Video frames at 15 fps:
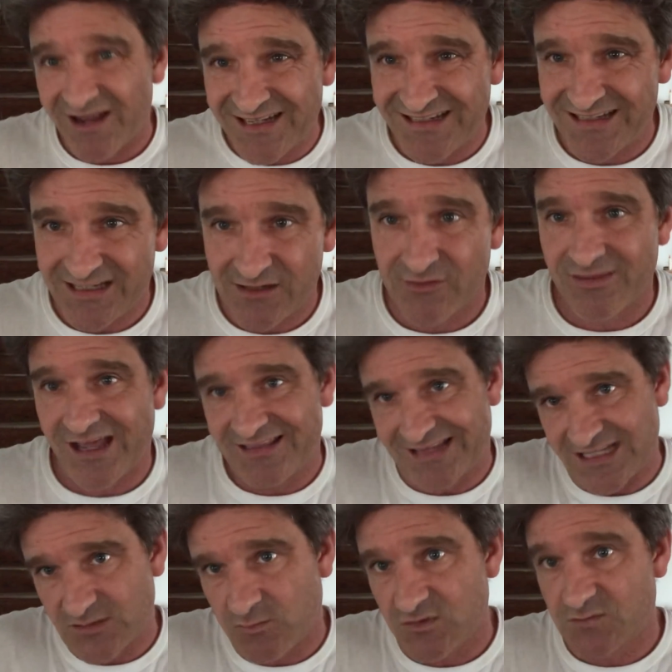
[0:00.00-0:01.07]
I didn't hear that,
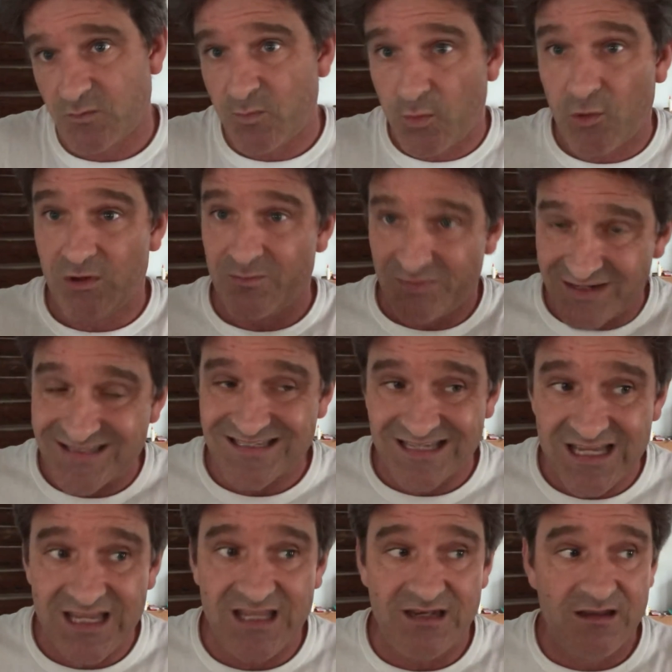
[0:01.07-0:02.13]
that's what's reported, but it's
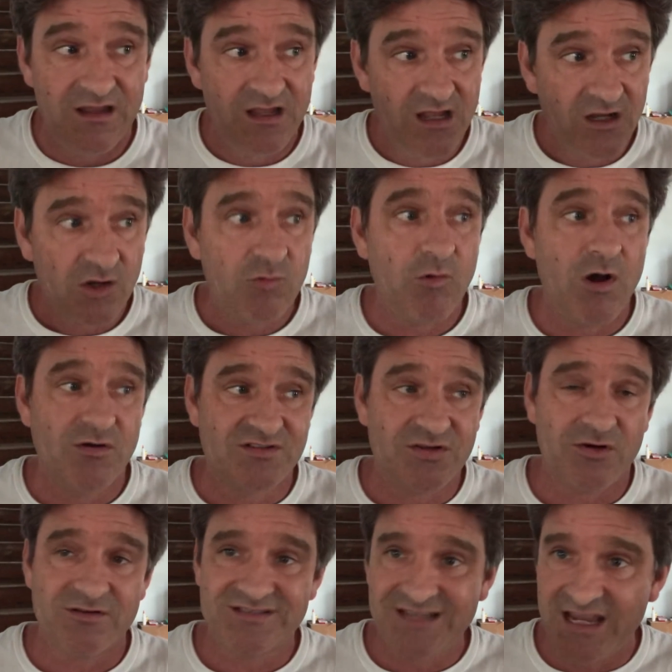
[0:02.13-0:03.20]
in quotes,
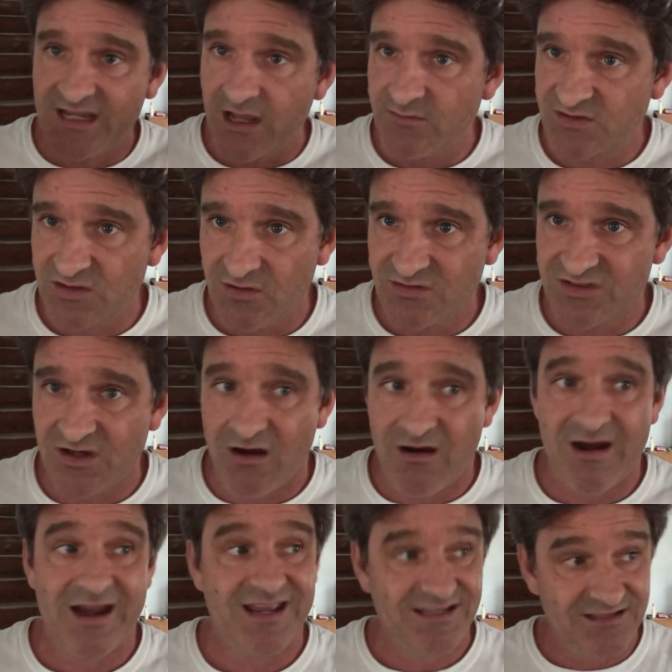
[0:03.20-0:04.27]
her saying, I'm so
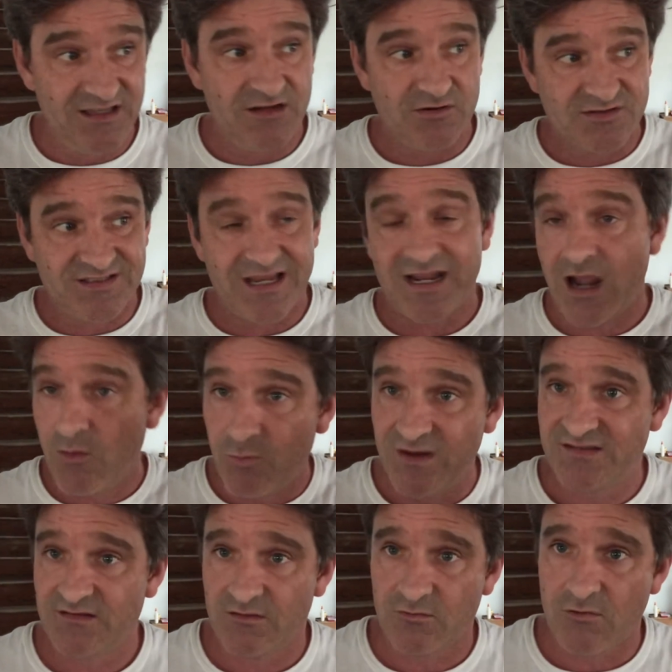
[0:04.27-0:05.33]
sorry, and her saying, I
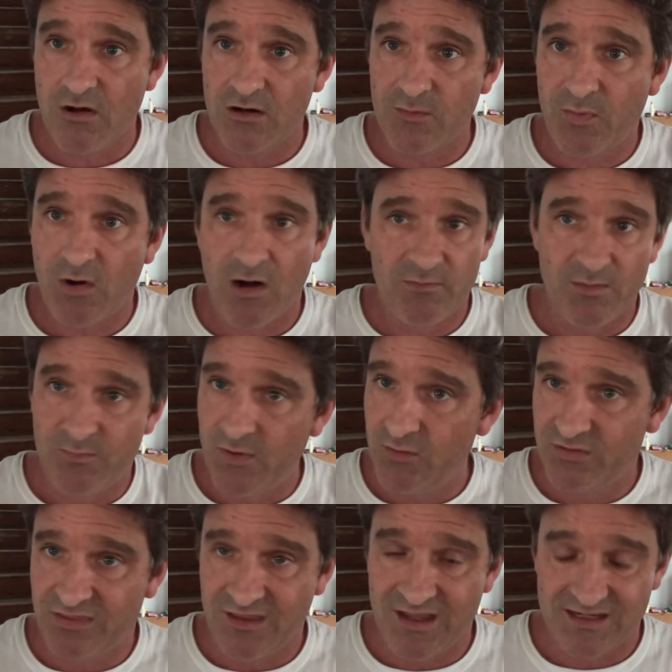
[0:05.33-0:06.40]
went to the wrong apartment,
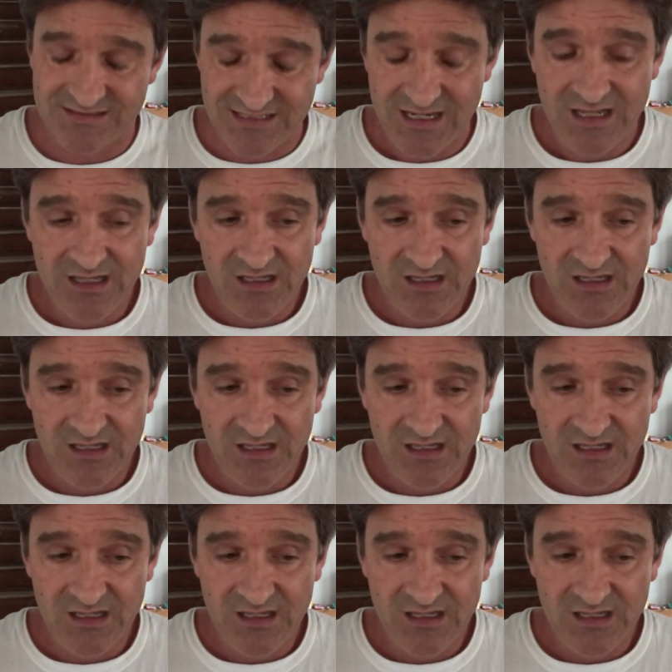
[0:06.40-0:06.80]
both things,